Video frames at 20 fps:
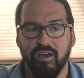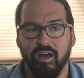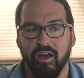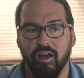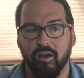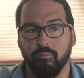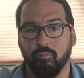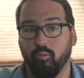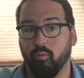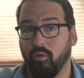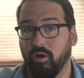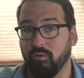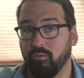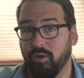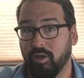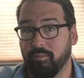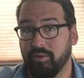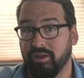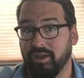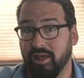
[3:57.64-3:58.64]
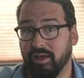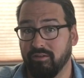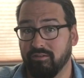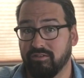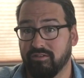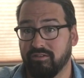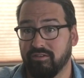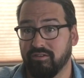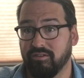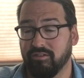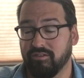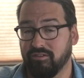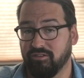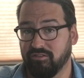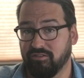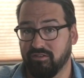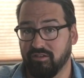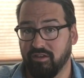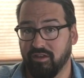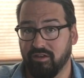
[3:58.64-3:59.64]
Um, OneWeb announced
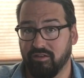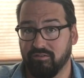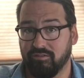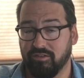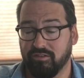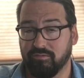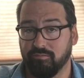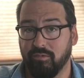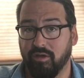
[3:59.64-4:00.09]
just uh, this